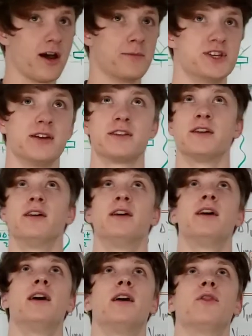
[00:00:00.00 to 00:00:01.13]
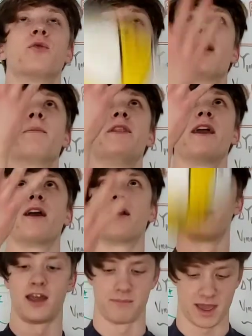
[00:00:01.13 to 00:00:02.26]
object, throwing up in the air,
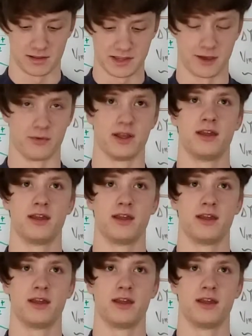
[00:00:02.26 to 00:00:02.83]
and back down.